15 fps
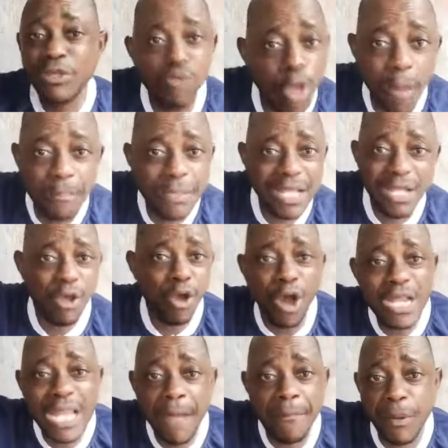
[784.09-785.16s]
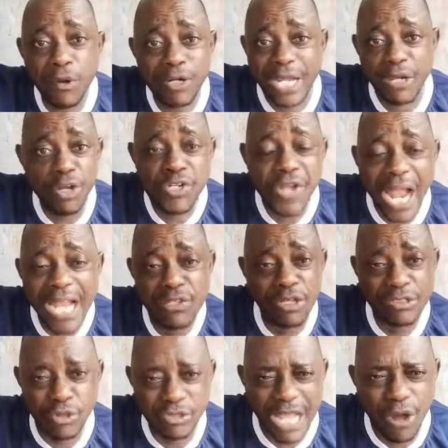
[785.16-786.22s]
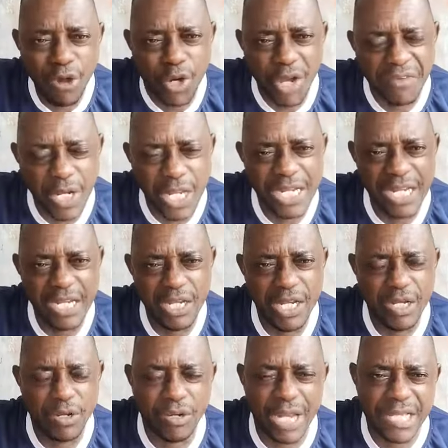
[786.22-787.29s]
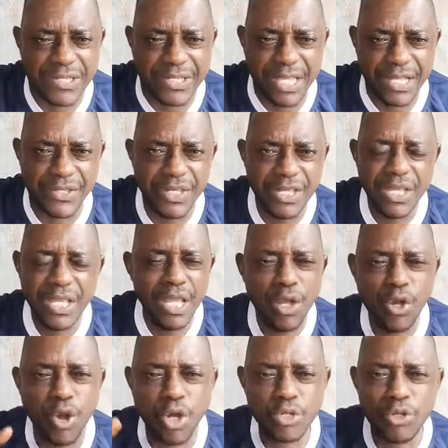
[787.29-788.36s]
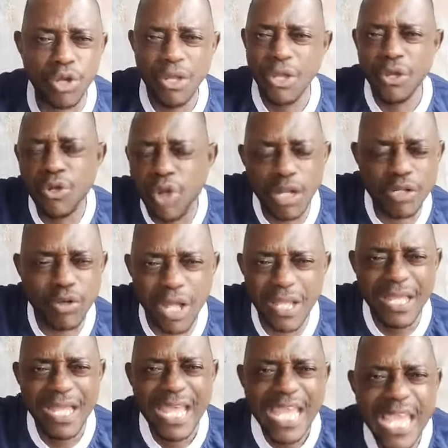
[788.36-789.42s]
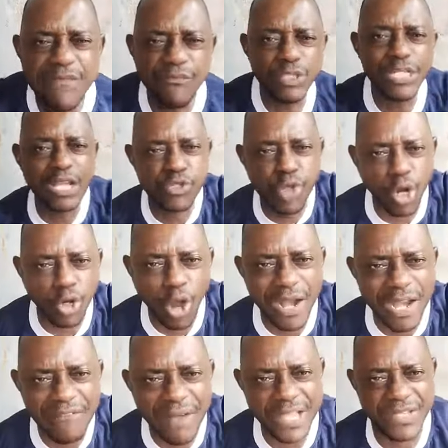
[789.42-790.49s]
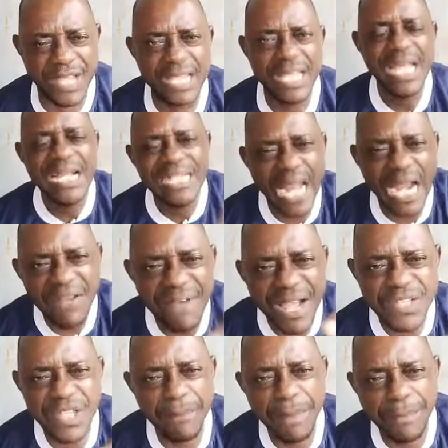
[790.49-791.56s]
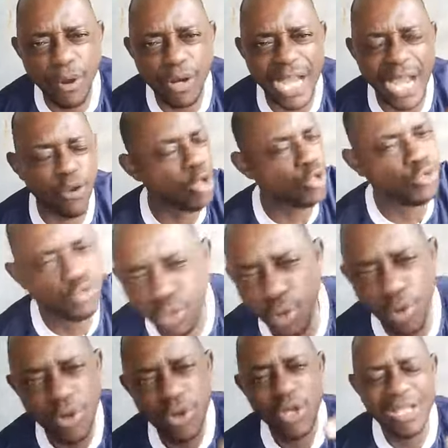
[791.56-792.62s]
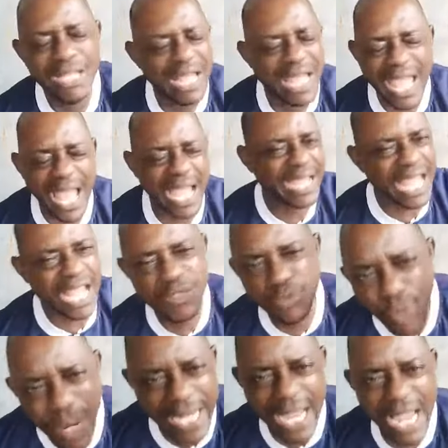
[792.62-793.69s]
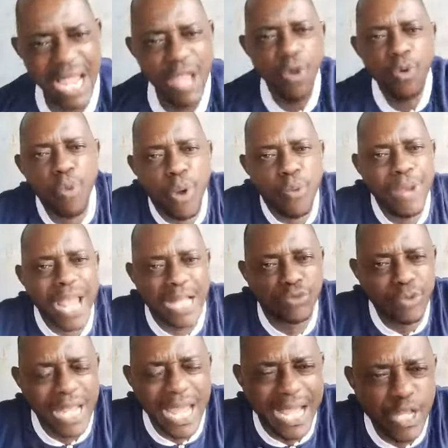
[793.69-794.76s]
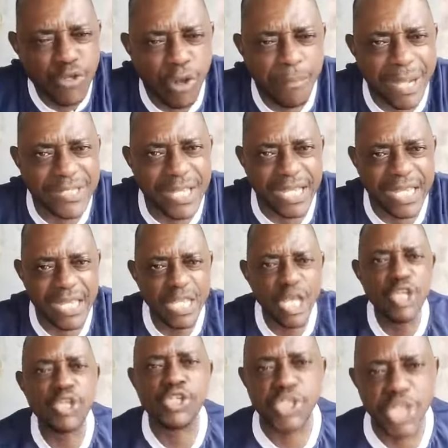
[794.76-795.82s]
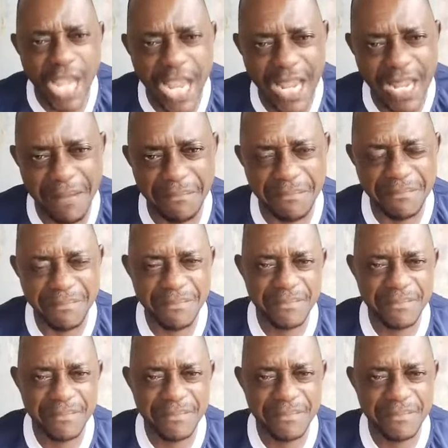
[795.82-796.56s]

No, other people cannot try to their own governor in other states. God. Even the so-called River State. The River State people cannot do against Wike what we are doing against Obaseki. Shame.